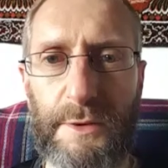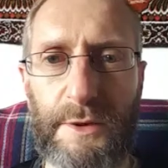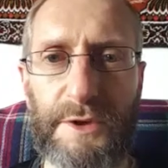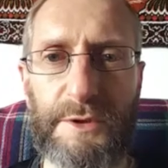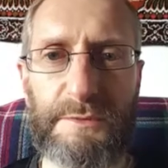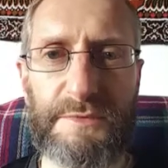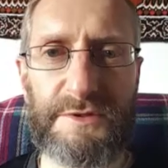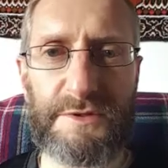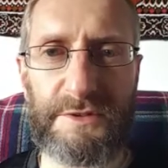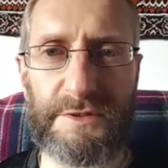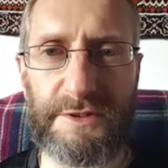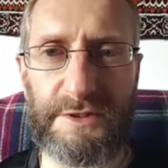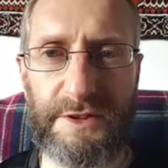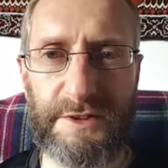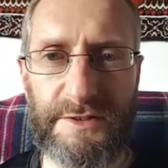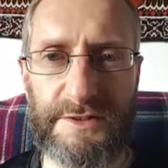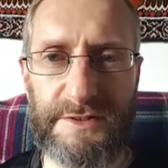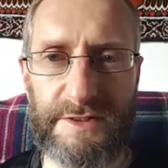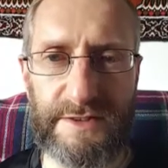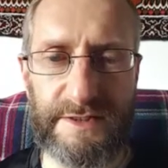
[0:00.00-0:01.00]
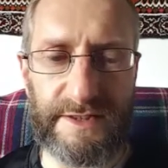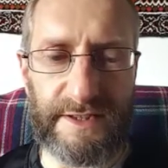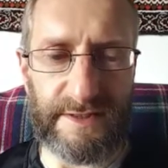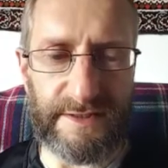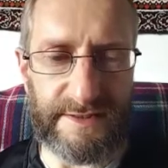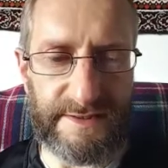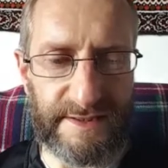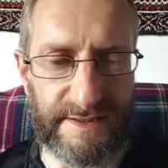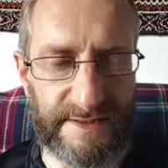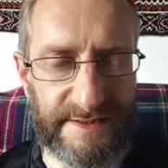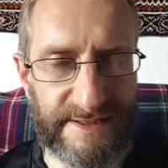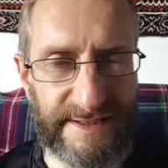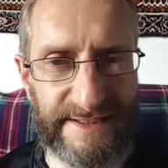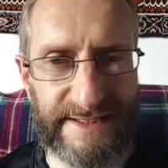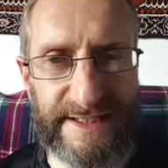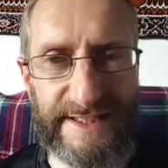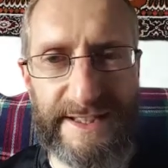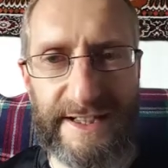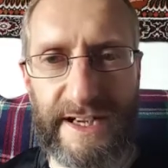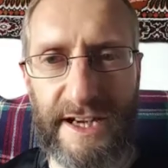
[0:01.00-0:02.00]
welcome to another Consonant Analysis.
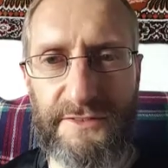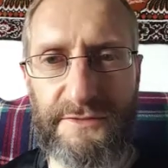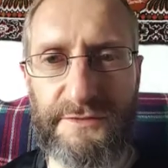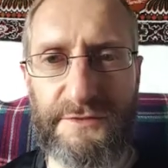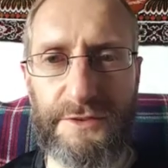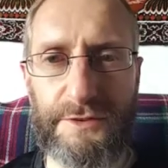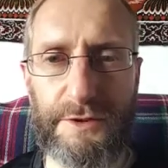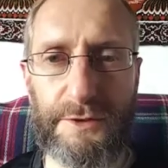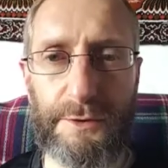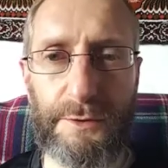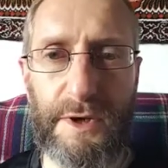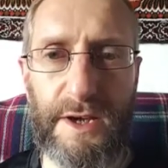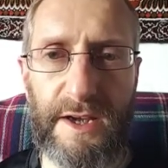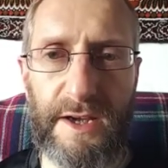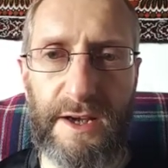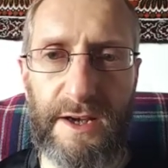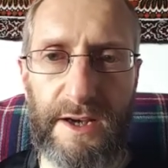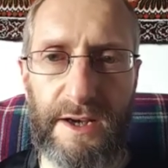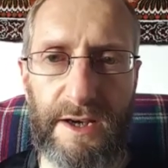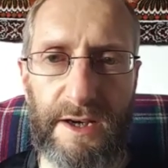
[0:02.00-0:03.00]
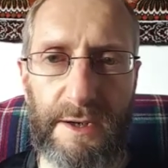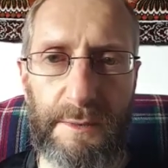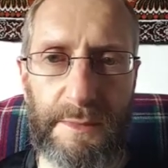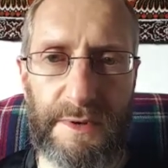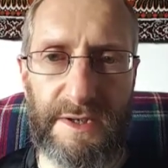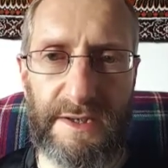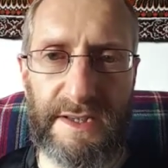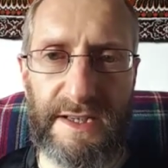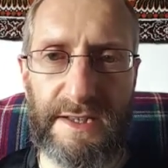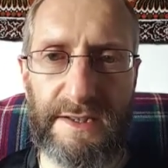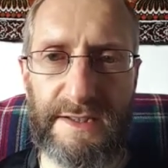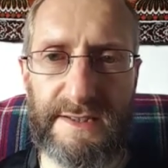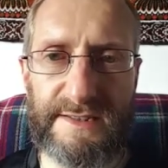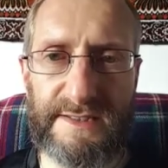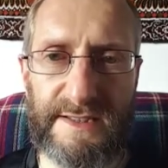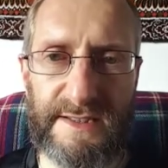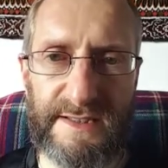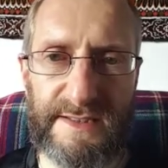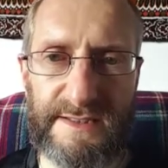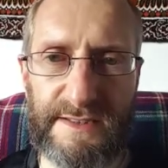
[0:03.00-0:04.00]
Today I have for you an
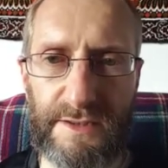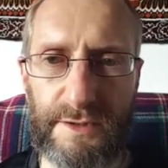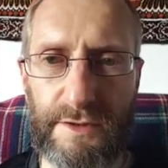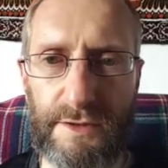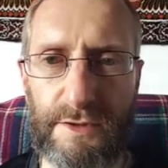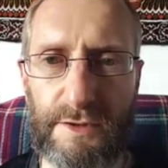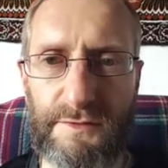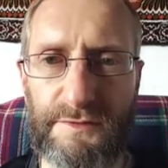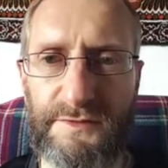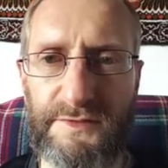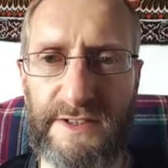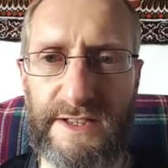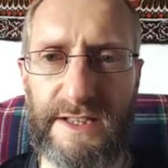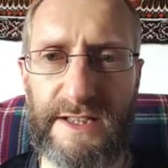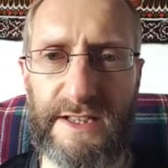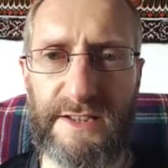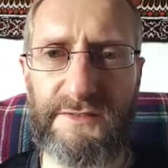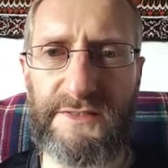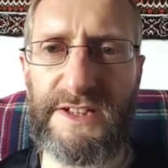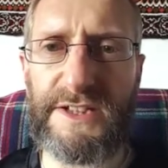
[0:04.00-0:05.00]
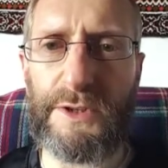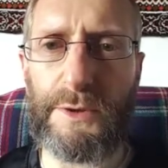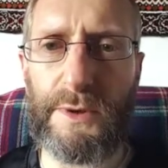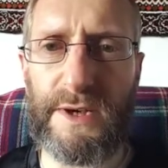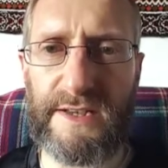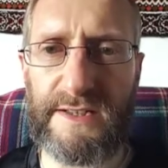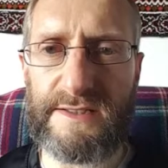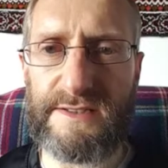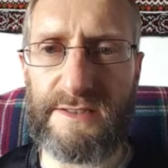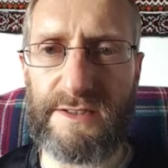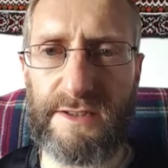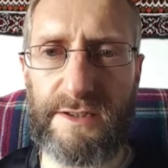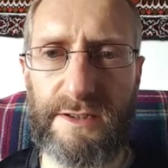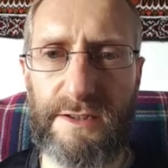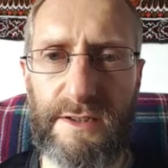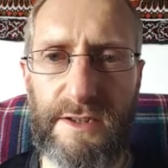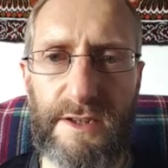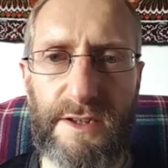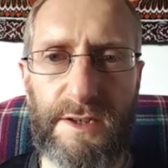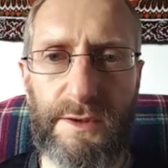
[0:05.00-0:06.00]
analysis of a video excerpt
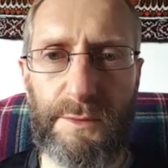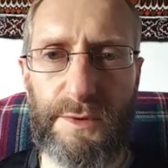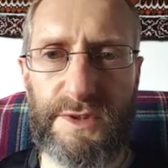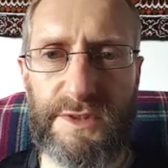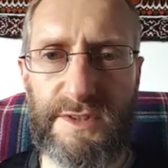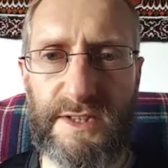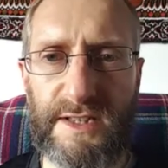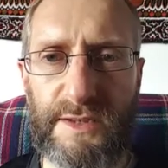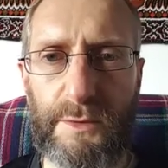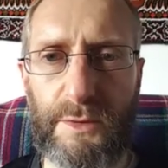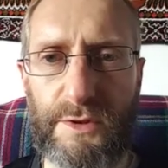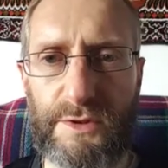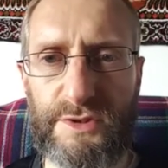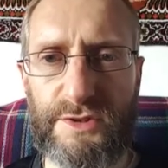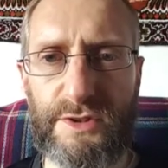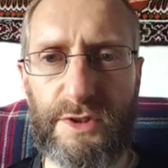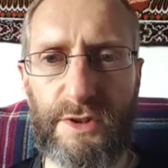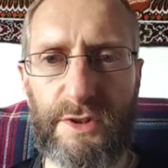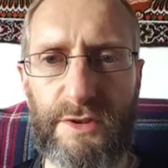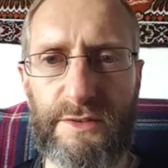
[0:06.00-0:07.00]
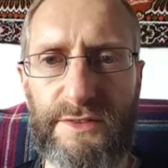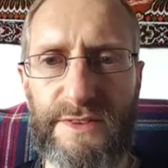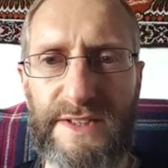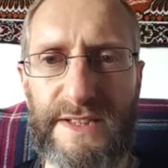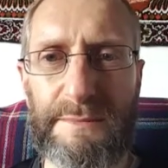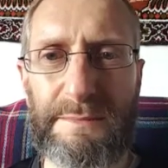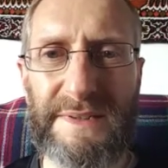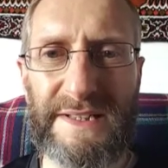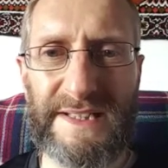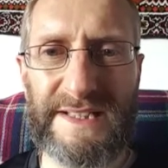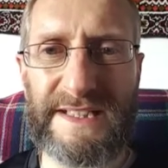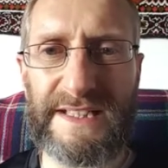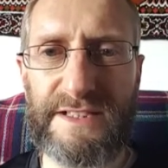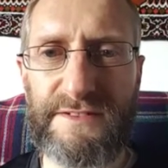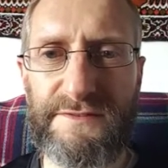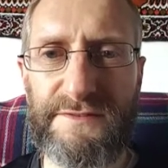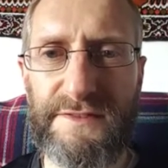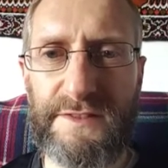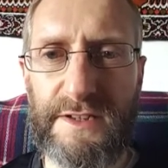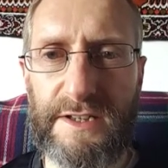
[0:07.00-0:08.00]
which I watched on the
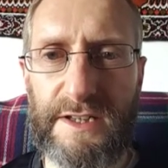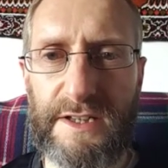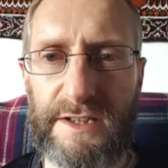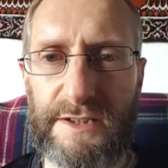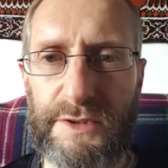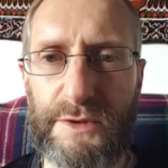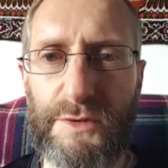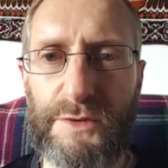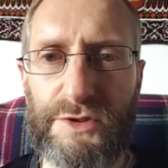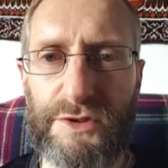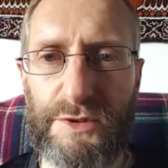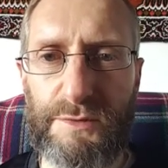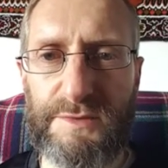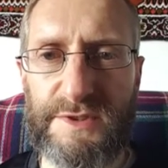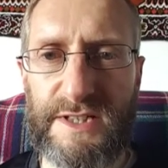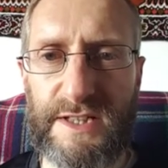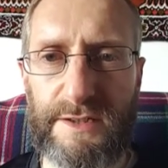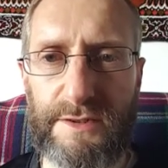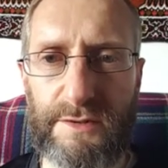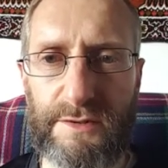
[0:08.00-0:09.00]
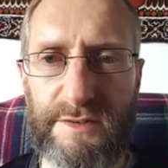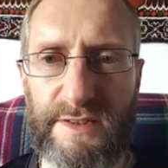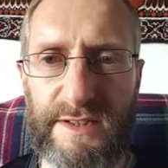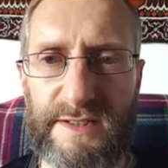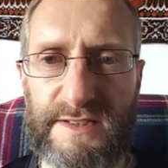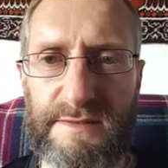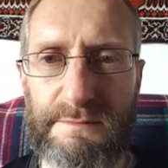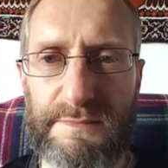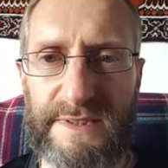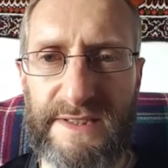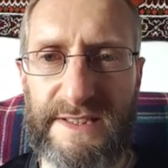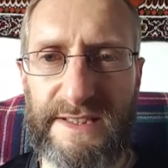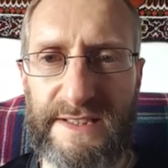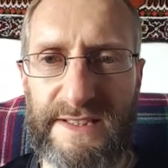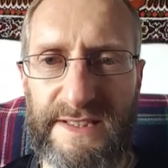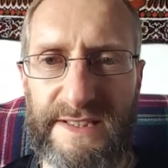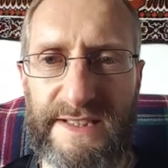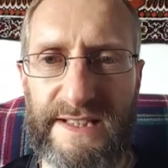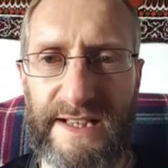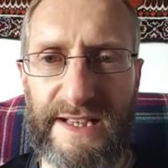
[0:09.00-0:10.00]
Believe YouTube channel. That's
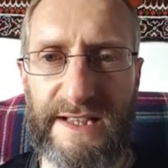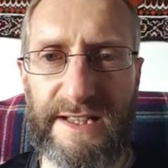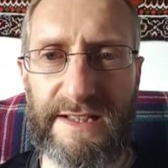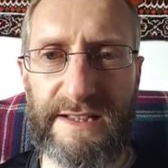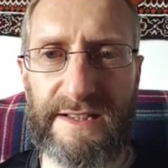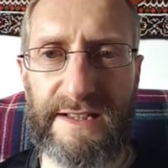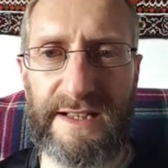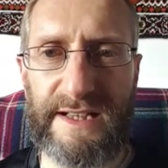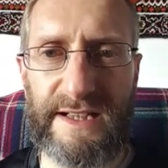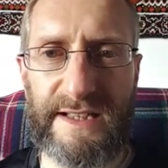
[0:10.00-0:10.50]
BELIVE